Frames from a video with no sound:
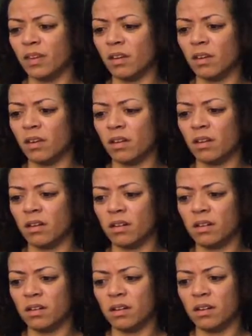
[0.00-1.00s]

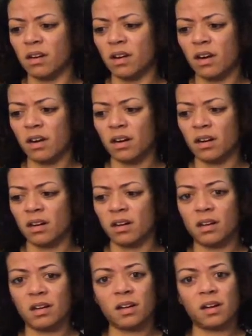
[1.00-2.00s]

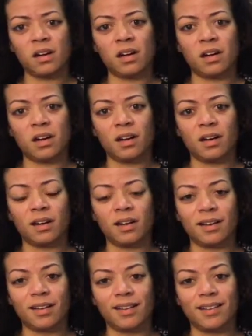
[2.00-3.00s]

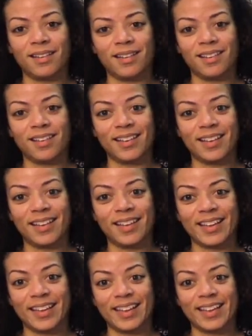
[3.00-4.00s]

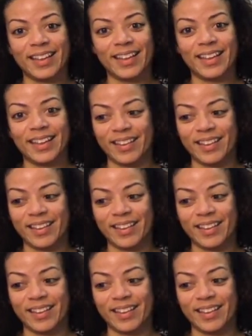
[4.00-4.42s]
[no speech]